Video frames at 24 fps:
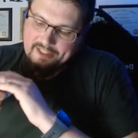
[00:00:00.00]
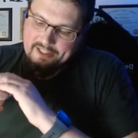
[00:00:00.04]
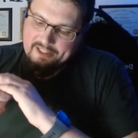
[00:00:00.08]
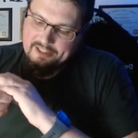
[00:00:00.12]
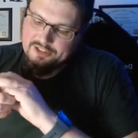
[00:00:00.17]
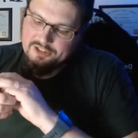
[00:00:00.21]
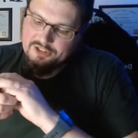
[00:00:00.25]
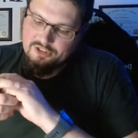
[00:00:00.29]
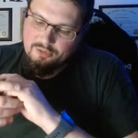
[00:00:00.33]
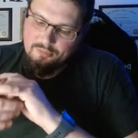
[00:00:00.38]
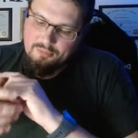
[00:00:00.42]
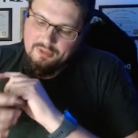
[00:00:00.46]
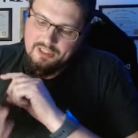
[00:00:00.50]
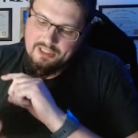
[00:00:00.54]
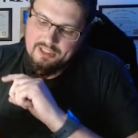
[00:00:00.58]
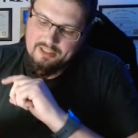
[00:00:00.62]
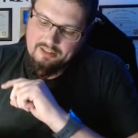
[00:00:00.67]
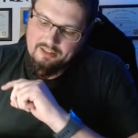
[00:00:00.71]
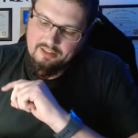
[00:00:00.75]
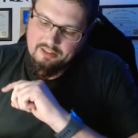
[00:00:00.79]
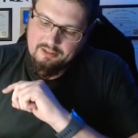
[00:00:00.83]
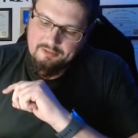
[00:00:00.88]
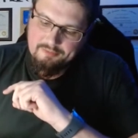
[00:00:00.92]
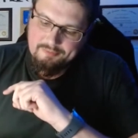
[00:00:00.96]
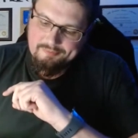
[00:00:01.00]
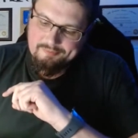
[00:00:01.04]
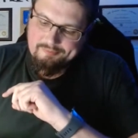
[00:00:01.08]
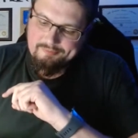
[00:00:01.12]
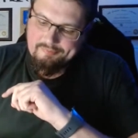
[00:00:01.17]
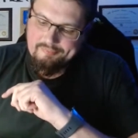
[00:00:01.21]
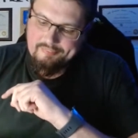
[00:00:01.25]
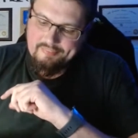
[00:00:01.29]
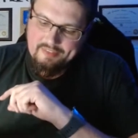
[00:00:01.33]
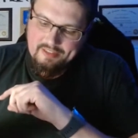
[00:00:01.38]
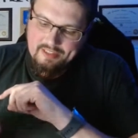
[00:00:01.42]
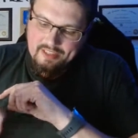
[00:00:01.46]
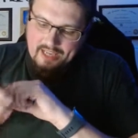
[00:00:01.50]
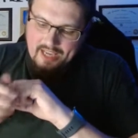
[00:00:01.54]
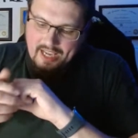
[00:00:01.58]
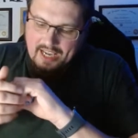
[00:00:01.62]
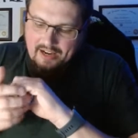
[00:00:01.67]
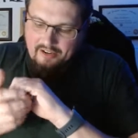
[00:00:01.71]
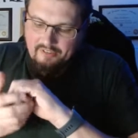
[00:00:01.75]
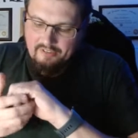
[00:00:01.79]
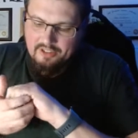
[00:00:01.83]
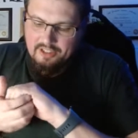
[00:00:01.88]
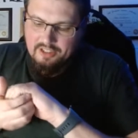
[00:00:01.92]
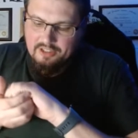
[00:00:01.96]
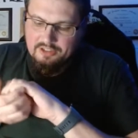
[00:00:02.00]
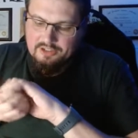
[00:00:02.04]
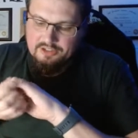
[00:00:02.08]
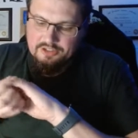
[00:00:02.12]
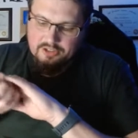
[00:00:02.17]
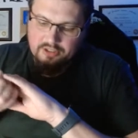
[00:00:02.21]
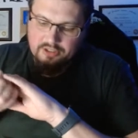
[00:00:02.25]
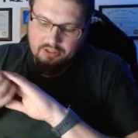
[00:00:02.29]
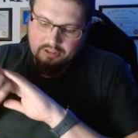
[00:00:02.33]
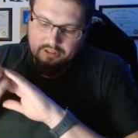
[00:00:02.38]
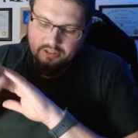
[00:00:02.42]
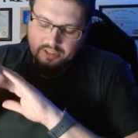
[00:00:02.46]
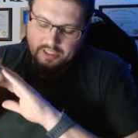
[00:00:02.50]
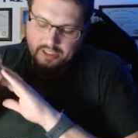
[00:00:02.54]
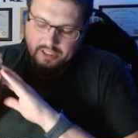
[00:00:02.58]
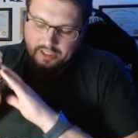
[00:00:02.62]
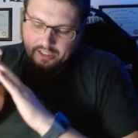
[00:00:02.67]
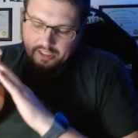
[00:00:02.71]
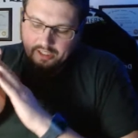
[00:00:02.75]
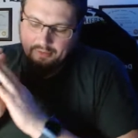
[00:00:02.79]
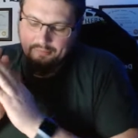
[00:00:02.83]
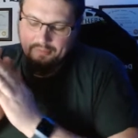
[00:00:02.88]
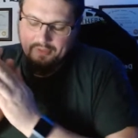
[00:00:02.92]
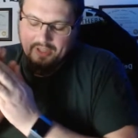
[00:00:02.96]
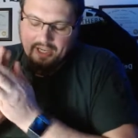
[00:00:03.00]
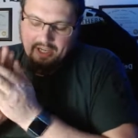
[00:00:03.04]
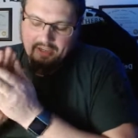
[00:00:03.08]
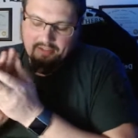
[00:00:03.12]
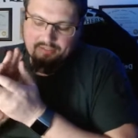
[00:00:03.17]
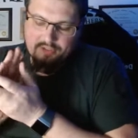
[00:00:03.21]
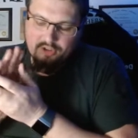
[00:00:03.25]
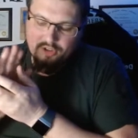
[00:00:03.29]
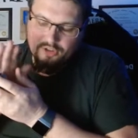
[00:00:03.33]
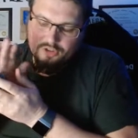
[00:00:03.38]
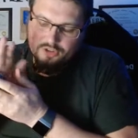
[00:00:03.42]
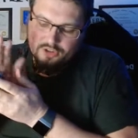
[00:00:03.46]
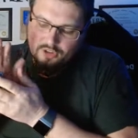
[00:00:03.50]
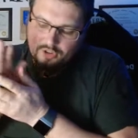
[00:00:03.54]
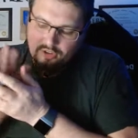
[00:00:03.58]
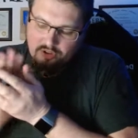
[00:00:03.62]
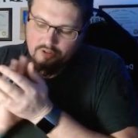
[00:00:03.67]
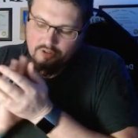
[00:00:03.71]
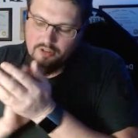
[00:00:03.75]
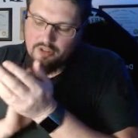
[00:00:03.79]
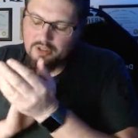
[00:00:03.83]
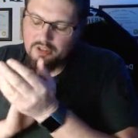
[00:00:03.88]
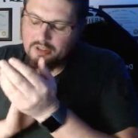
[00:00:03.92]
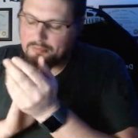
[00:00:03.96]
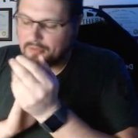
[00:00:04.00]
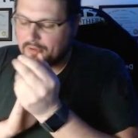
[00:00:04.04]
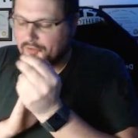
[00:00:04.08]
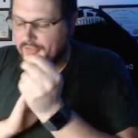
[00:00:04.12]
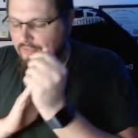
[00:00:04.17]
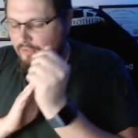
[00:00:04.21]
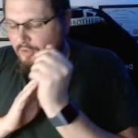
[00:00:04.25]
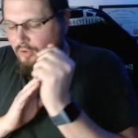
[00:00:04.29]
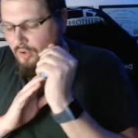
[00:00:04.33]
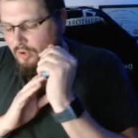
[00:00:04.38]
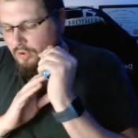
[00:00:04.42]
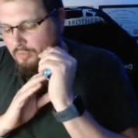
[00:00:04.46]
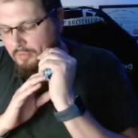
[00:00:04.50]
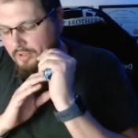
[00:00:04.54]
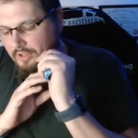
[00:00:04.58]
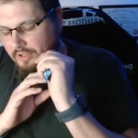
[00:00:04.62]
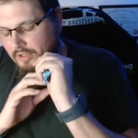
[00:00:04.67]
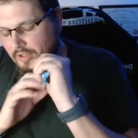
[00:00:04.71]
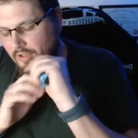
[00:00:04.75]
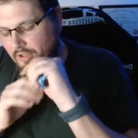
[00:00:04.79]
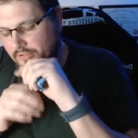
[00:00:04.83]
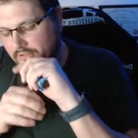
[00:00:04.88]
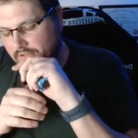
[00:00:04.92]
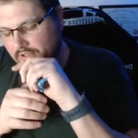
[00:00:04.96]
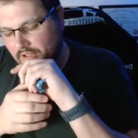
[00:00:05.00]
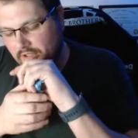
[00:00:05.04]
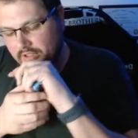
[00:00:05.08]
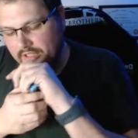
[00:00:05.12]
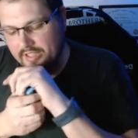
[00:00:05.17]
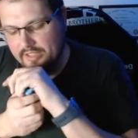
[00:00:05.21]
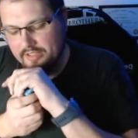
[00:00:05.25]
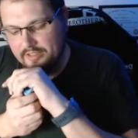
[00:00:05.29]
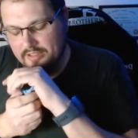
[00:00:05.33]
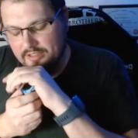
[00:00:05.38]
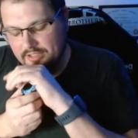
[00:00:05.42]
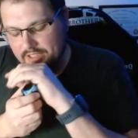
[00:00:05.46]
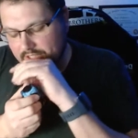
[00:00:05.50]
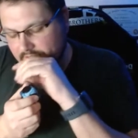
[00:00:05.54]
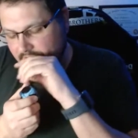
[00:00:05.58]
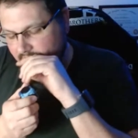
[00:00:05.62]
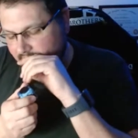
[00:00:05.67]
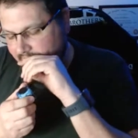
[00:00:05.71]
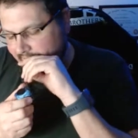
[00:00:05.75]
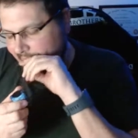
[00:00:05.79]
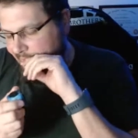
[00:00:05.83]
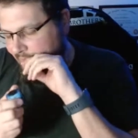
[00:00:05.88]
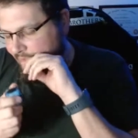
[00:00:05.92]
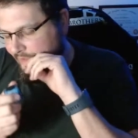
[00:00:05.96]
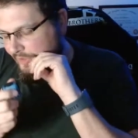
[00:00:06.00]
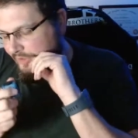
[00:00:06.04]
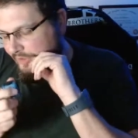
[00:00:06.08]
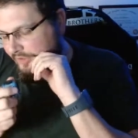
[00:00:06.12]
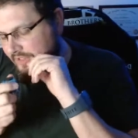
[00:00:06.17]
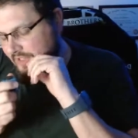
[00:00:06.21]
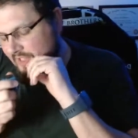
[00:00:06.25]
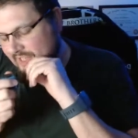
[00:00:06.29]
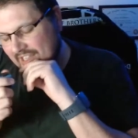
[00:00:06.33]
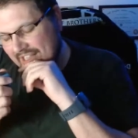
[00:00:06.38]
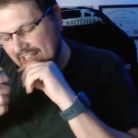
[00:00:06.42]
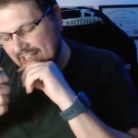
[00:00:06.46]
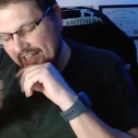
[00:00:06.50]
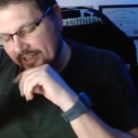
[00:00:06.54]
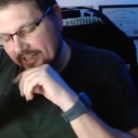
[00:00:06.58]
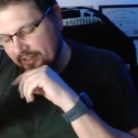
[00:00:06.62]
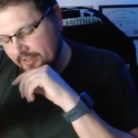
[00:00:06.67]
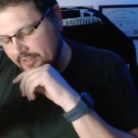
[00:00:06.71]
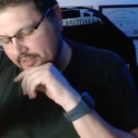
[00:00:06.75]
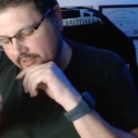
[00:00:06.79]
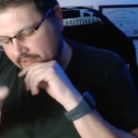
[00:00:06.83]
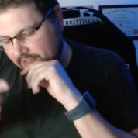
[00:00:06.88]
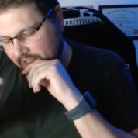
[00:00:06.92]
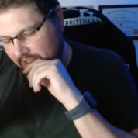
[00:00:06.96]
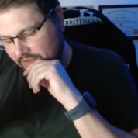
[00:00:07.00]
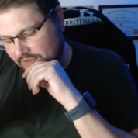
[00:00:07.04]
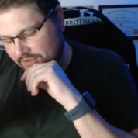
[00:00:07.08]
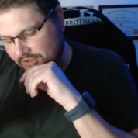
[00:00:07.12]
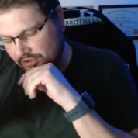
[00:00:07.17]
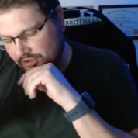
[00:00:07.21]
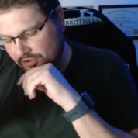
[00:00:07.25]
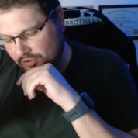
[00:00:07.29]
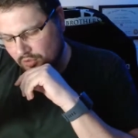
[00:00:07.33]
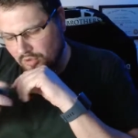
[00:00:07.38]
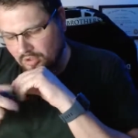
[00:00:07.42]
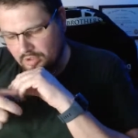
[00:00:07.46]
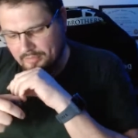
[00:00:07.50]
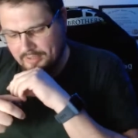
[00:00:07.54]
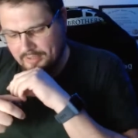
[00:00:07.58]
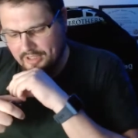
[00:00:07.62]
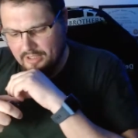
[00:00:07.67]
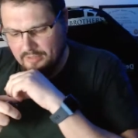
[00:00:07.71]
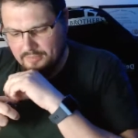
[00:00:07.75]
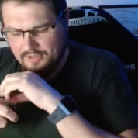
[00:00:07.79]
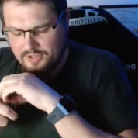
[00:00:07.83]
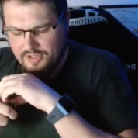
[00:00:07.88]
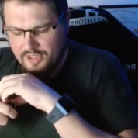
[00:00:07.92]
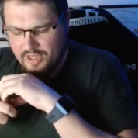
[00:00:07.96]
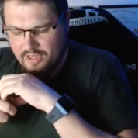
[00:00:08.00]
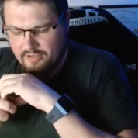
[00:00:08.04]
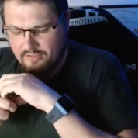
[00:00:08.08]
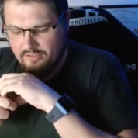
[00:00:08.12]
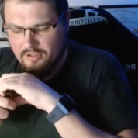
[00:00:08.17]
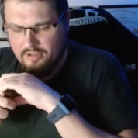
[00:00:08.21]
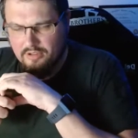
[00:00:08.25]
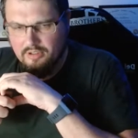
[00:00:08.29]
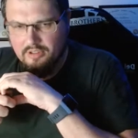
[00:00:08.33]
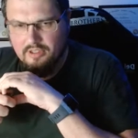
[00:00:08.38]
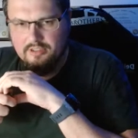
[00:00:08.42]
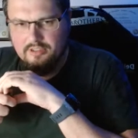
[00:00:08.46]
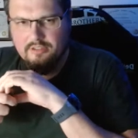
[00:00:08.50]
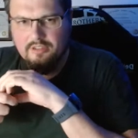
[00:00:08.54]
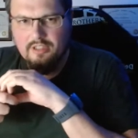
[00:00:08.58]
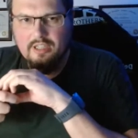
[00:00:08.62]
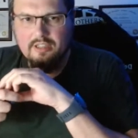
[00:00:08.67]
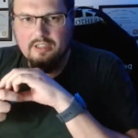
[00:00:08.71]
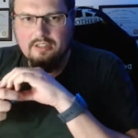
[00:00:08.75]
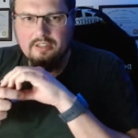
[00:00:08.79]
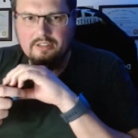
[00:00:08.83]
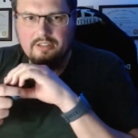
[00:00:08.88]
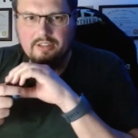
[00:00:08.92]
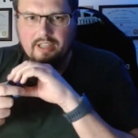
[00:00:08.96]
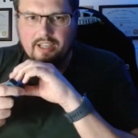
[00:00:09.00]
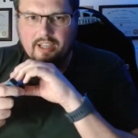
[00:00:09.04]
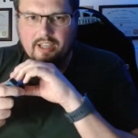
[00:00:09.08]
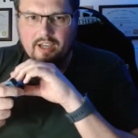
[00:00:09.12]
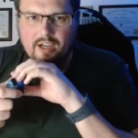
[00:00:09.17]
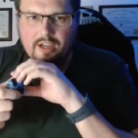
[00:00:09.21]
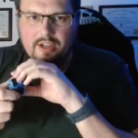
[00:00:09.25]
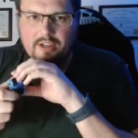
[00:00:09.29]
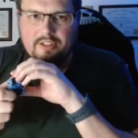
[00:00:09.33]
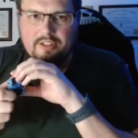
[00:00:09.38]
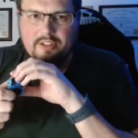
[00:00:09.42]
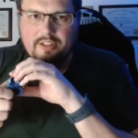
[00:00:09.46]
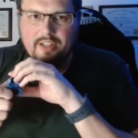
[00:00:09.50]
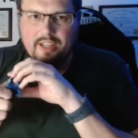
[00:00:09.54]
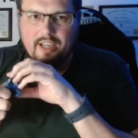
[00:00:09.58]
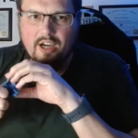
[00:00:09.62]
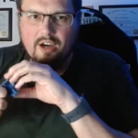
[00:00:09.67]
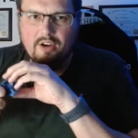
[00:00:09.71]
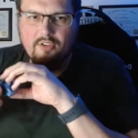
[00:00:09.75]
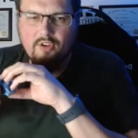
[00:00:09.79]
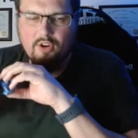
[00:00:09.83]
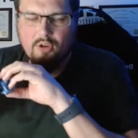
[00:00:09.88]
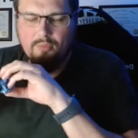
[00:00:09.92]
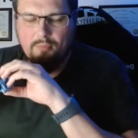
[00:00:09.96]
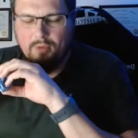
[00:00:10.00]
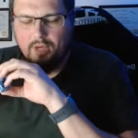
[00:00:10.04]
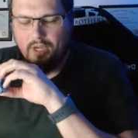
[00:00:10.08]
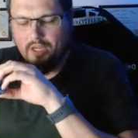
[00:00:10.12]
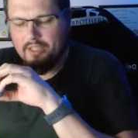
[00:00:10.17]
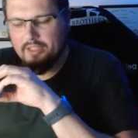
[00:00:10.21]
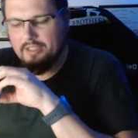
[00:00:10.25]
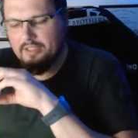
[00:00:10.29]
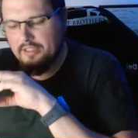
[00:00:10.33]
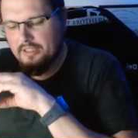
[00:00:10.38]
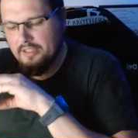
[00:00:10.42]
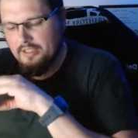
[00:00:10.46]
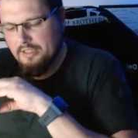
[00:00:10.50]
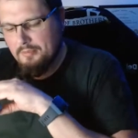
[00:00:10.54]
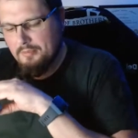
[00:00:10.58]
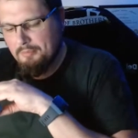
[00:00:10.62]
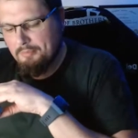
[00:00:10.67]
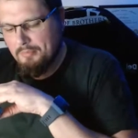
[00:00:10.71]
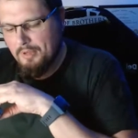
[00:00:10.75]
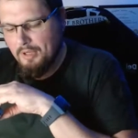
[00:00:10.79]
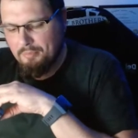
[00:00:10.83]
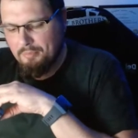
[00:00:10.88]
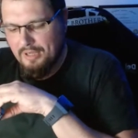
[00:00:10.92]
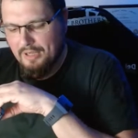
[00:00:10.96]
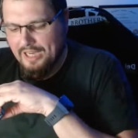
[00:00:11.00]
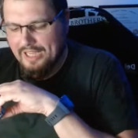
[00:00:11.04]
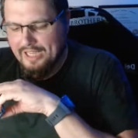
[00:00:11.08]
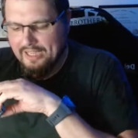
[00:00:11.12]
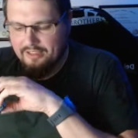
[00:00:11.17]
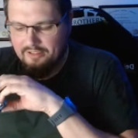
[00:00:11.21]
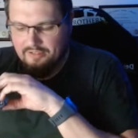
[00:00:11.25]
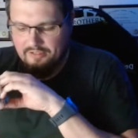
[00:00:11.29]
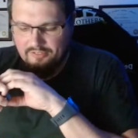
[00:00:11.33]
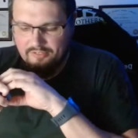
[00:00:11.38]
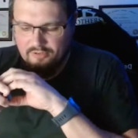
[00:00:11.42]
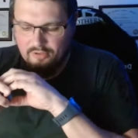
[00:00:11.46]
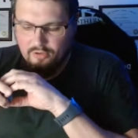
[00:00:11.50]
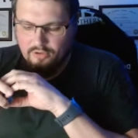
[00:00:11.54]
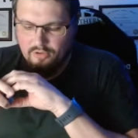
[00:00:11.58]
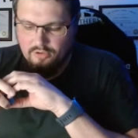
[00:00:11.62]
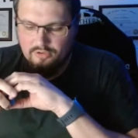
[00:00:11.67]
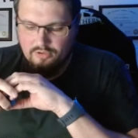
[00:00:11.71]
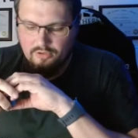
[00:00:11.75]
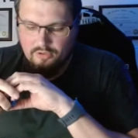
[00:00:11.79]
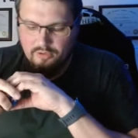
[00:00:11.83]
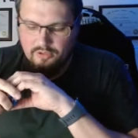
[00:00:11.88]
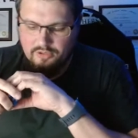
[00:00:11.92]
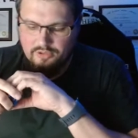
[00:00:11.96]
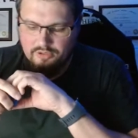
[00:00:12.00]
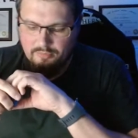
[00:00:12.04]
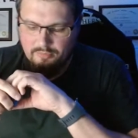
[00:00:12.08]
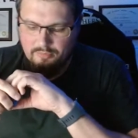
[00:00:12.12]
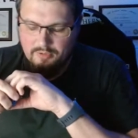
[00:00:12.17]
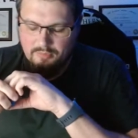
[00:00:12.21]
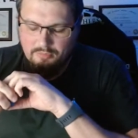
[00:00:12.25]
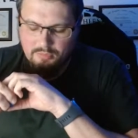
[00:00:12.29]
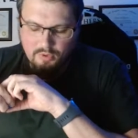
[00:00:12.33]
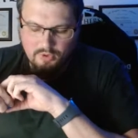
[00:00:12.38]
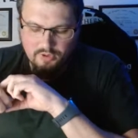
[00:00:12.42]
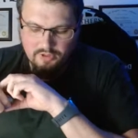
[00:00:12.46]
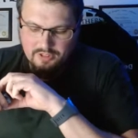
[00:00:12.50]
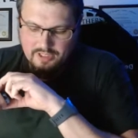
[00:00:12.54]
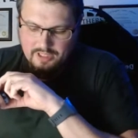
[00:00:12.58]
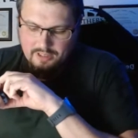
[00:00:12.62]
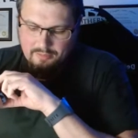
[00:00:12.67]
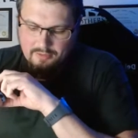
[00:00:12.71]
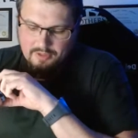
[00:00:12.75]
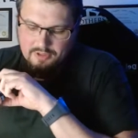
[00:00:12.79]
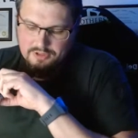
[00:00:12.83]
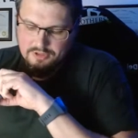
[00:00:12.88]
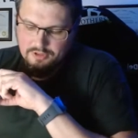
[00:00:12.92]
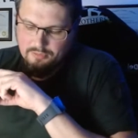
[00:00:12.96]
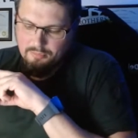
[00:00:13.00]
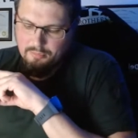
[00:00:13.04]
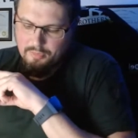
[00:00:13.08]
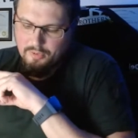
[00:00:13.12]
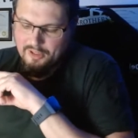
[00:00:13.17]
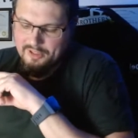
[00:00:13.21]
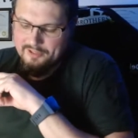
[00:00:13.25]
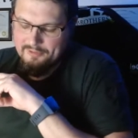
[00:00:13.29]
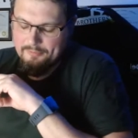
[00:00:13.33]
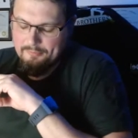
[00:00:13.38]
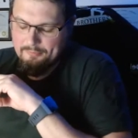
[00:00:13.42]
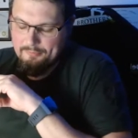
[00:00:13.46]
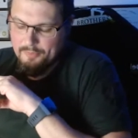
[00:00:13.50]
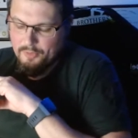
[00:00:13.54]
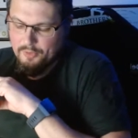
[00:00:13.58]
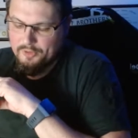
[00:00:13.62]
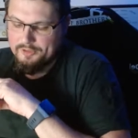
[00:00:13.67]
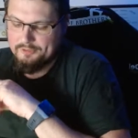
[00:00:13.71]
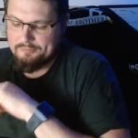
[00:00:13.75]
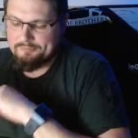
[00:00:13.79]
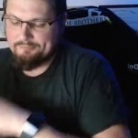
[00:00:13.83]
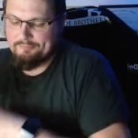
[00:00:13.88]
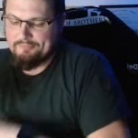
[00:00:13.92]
Some of the other areas that I've touched on before but not done in depth on, and I'll just talk about them in general, and they are on my plan for doing something more in depth at some point.